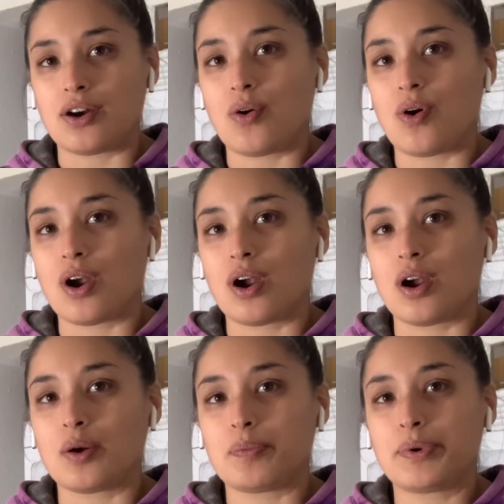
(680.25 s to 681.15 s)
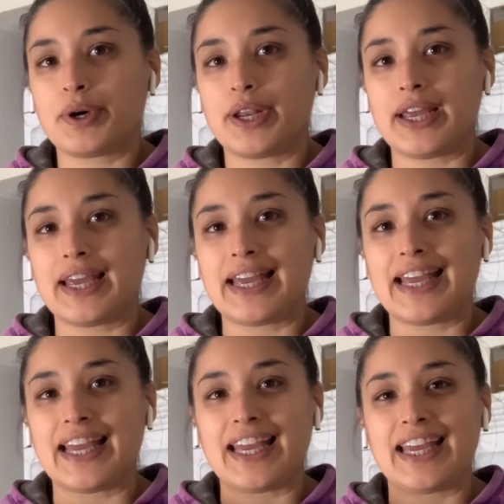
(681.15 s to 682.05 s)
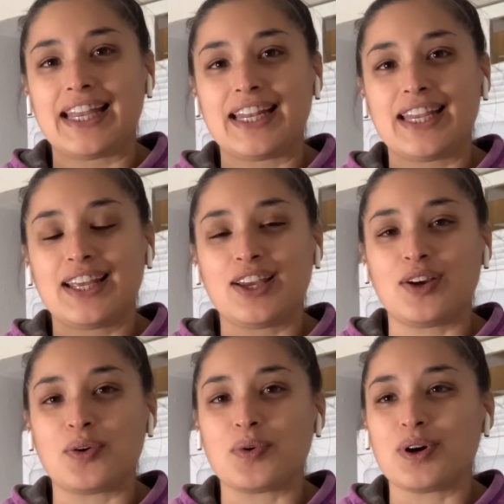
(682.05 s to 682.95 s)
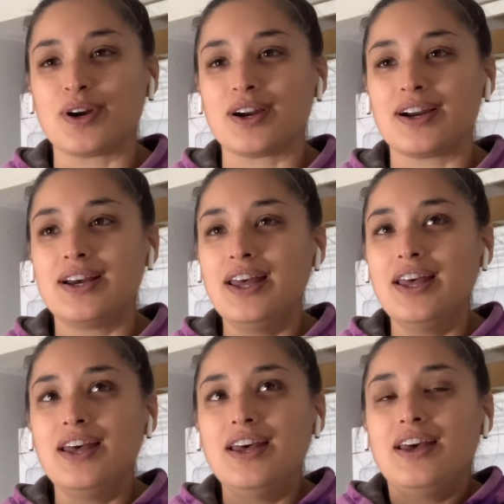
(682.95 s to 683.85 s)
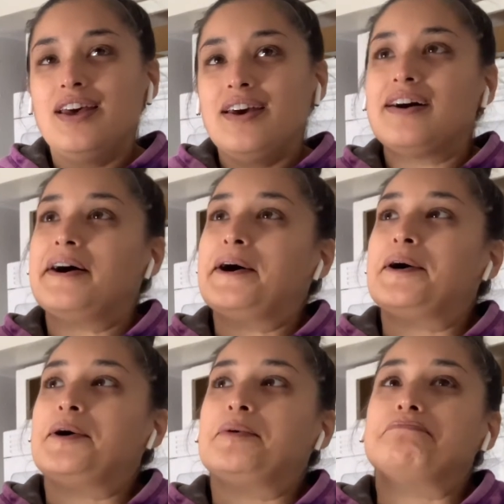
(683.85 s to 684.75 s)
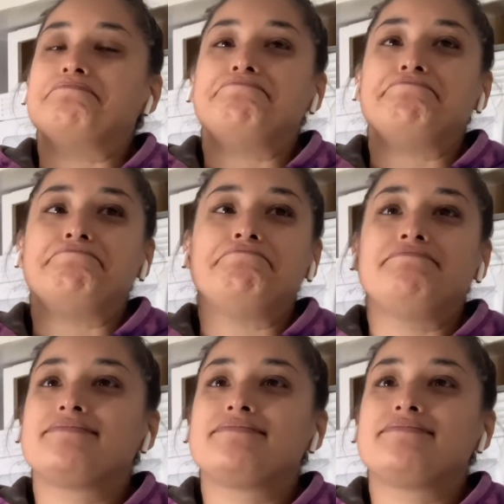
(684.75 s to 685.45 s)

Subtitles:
or put it in your um,